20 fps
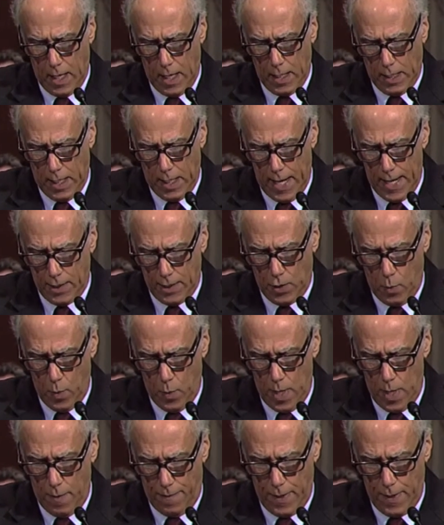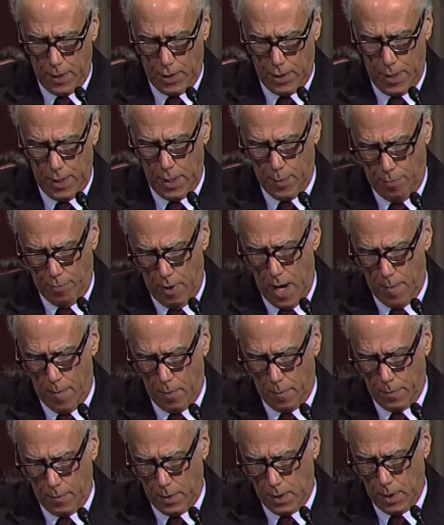And unless we fix these
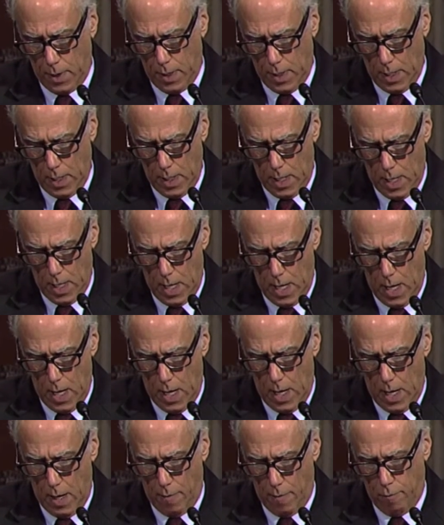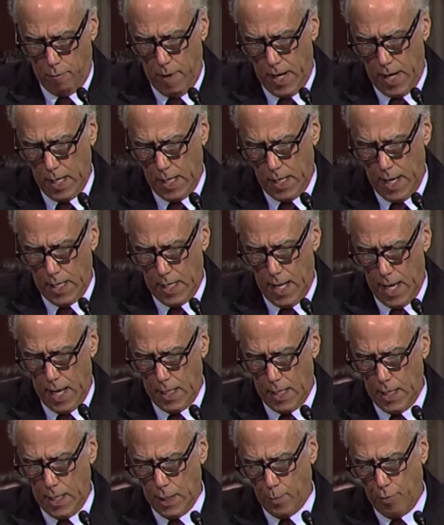problems, of regulated
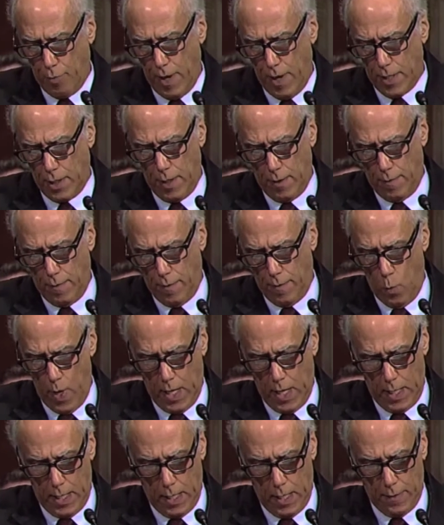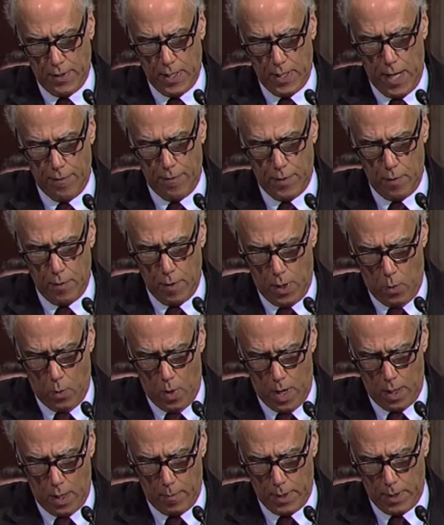entities pressing for weakening of safety
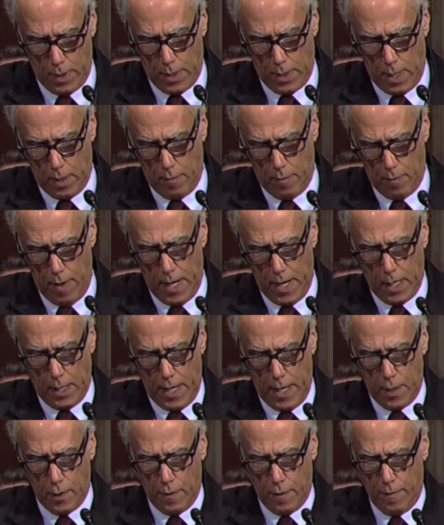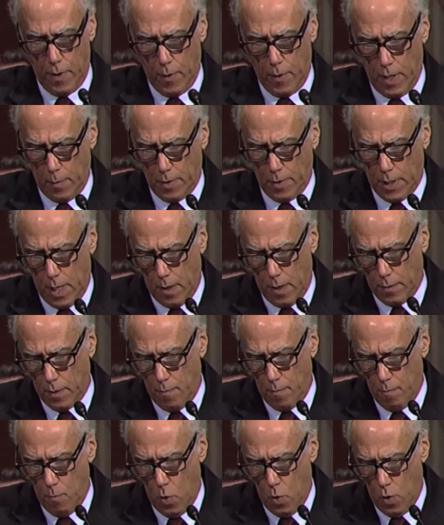requirements and of regulators viewing
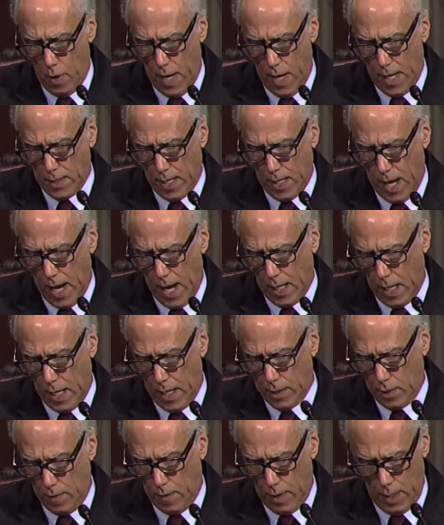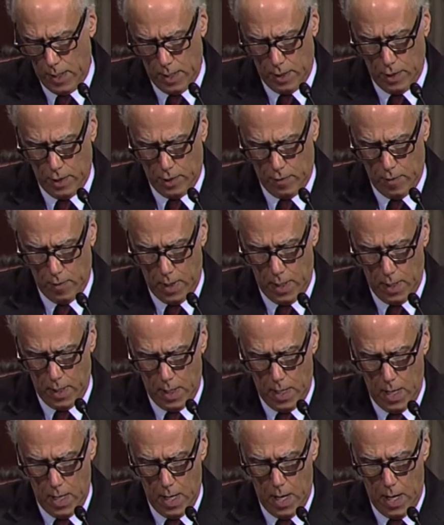themselves more as allies of the
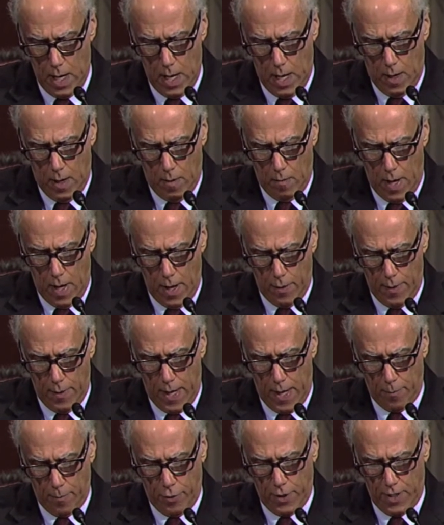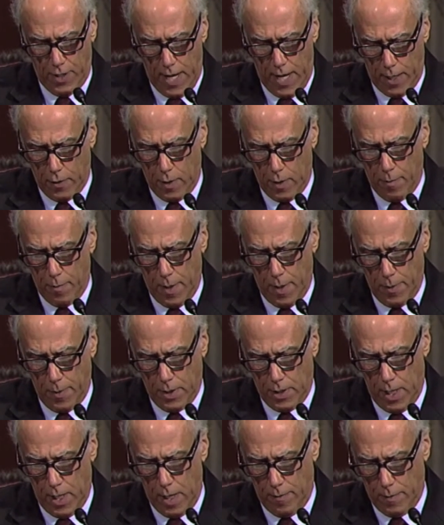industry rather than protectors of
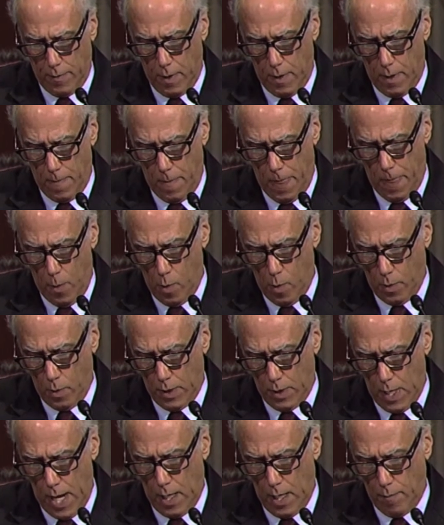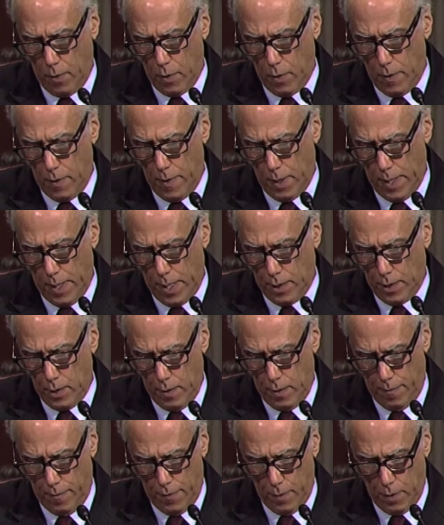public safety, we will not have learned the
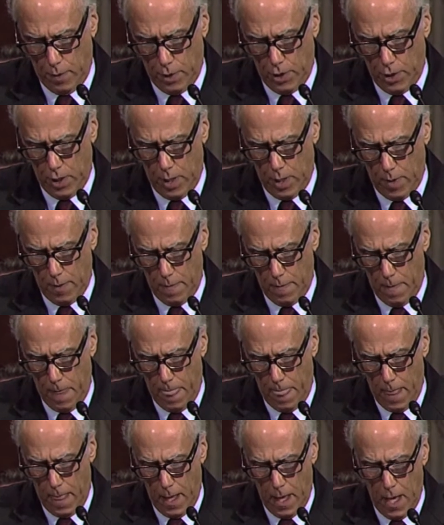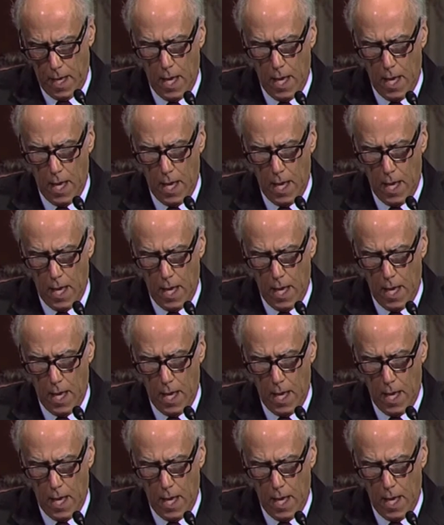lessons of Fukushima.